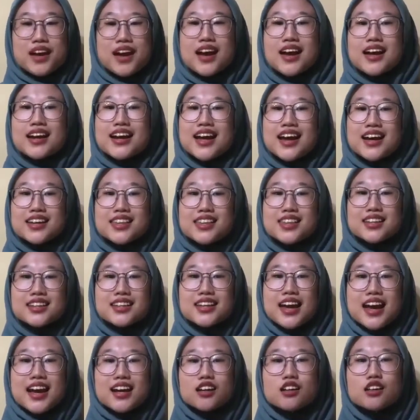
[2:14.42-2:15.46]
Next, the
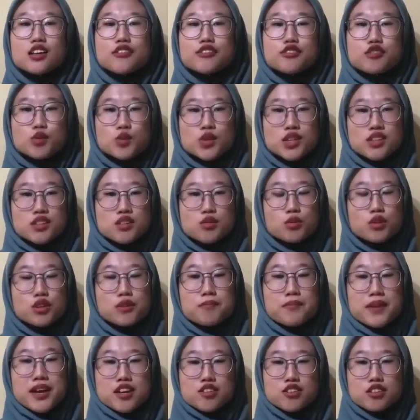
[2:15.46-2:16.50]
angle of twist were
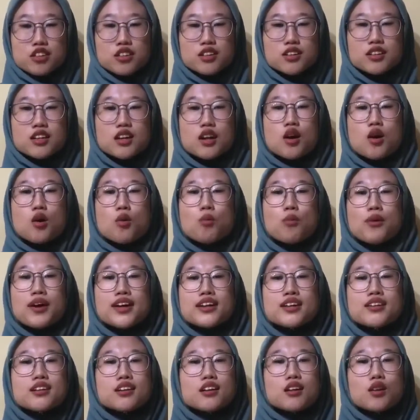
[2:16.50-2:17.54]
measured when
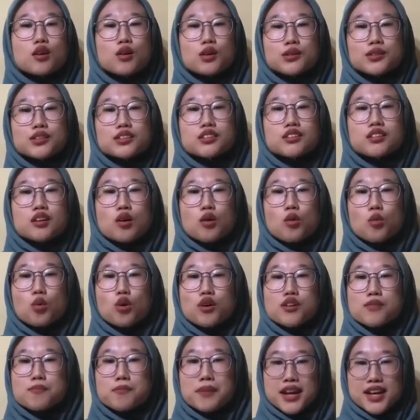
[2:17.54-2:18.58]
the load was
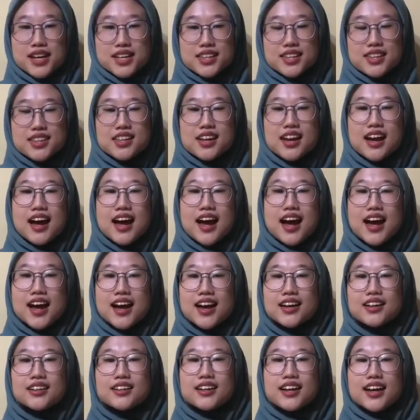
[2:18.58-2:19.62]
placed
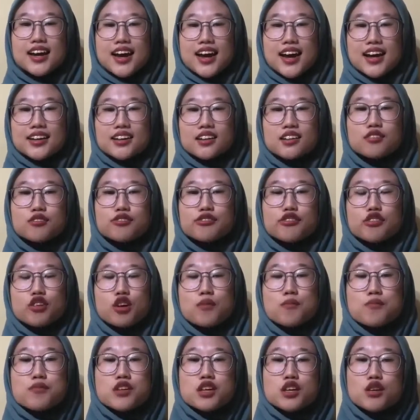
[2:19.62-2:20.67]
and added from
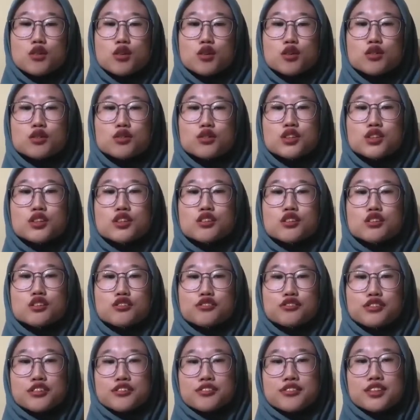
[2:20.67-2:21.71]
0 to
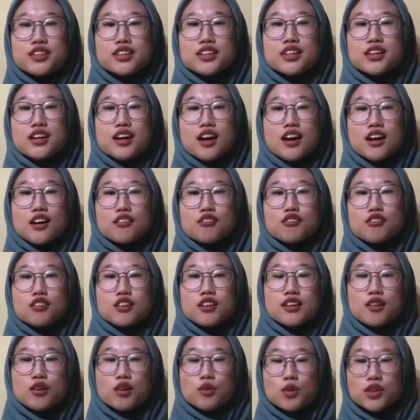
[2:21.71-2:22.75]
50, 100,
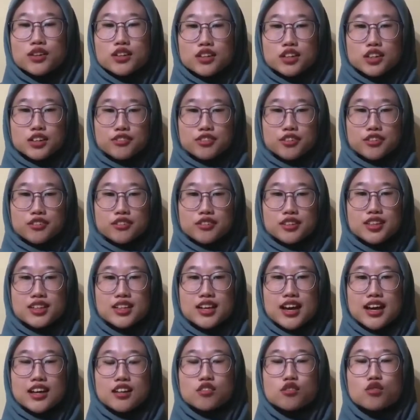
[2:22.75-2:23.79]
150
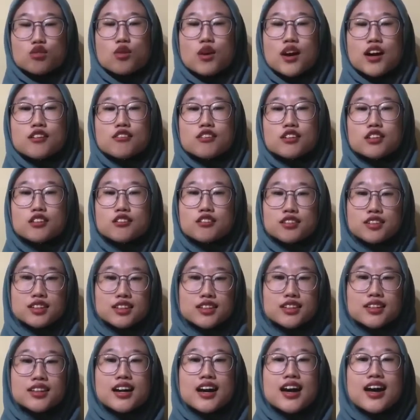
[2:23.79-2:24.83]
and 200
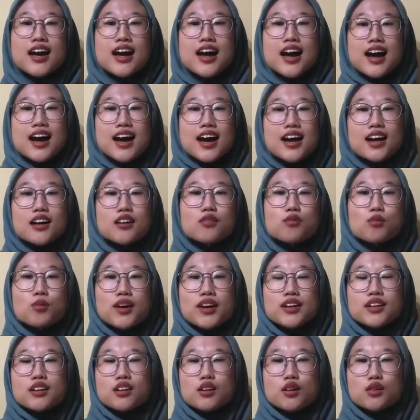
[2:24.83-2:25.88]
Newton, and when
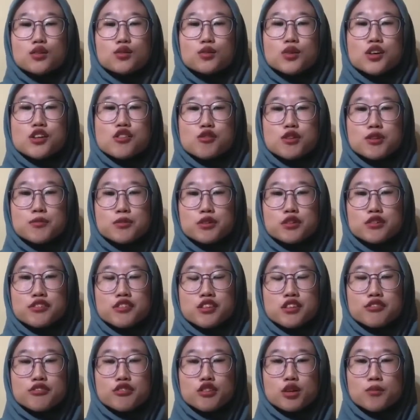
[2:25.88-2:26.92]
the load was removed
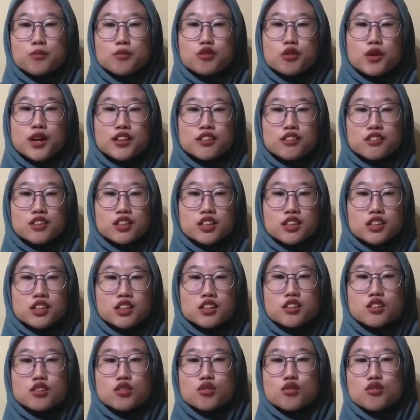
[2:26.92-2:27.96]
from 200
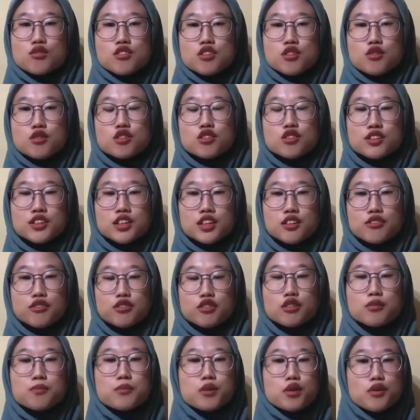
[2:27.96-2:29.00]
Newton to 0 Newton for
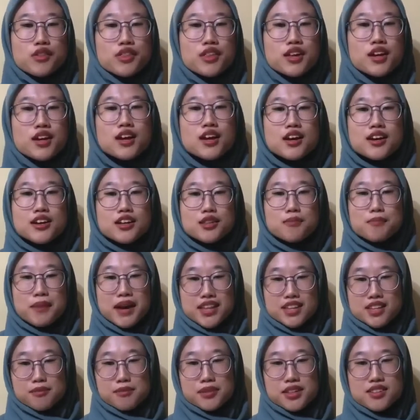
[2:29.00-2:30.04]
both
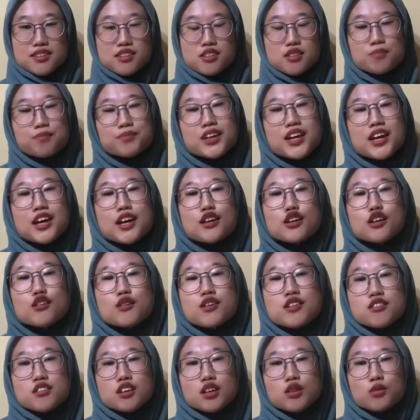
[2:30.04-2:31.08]
specimens. The
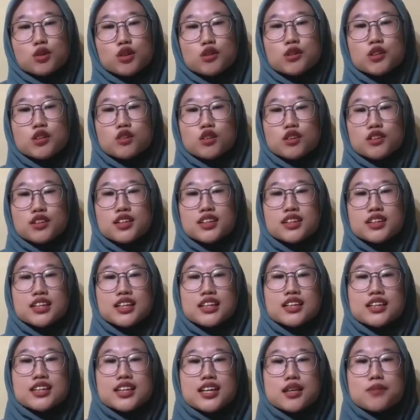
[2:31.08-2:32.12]
results were recorded in
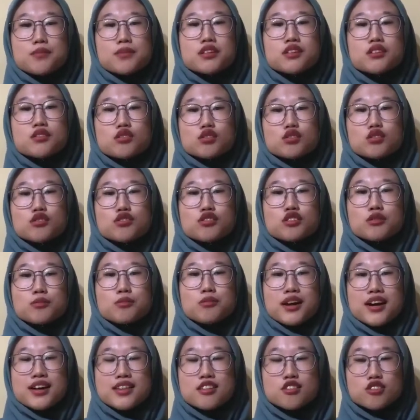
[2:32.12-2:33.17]
table 2 for
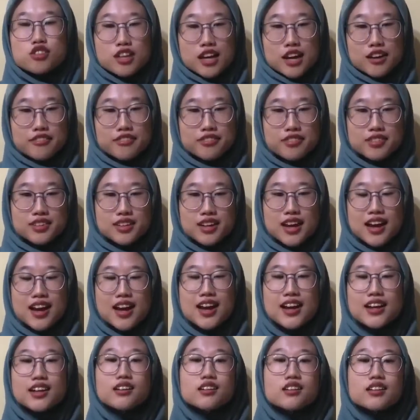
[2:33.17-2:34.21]
brass shaft
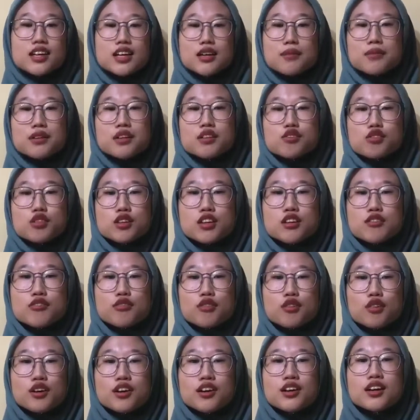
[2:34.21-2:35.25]
and table 3
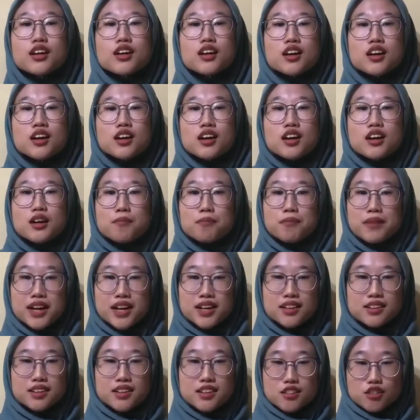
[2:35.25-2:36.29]
for mild
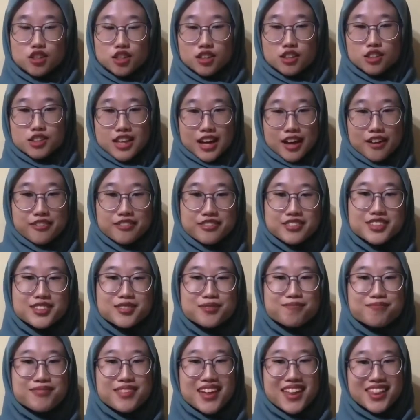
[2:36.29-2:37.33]
steel shaft.
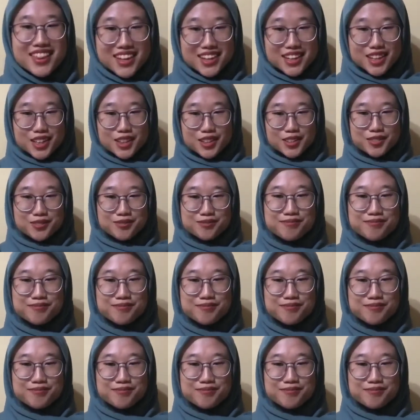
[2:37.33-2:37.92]
Thank you.